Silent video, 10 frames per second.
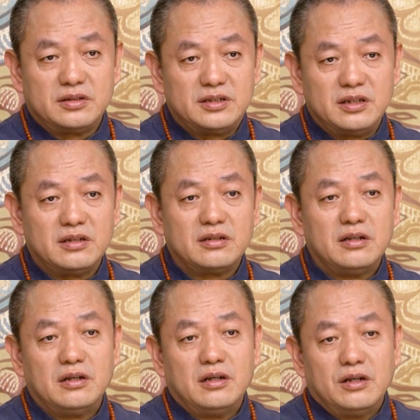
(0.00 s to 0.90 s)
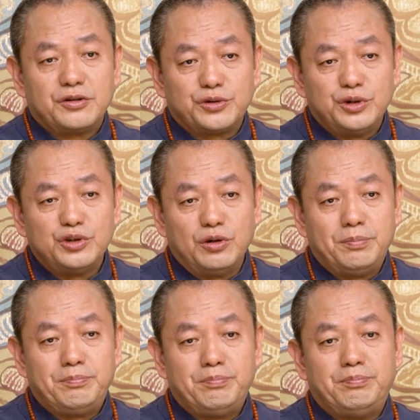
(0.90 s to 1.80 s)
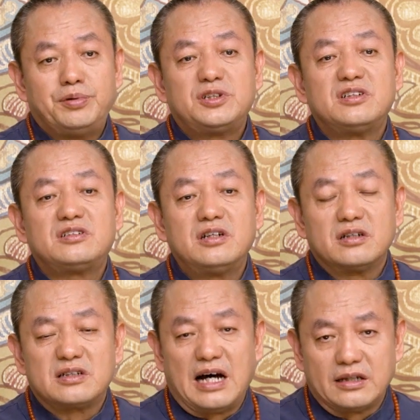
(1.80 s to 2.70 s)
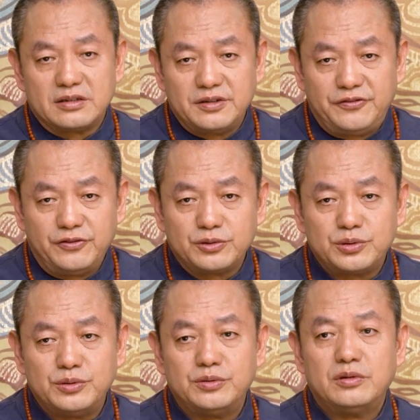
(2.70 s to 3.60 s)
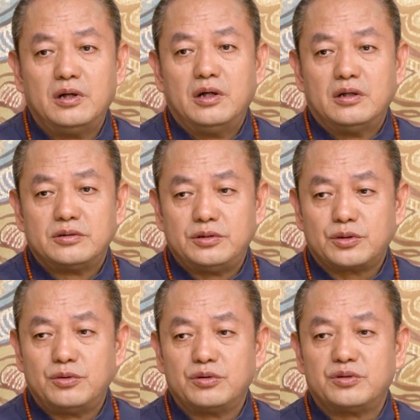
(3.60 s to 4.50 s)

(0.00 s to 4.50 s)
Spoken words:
Any money not derived from real effort and work is not safe money.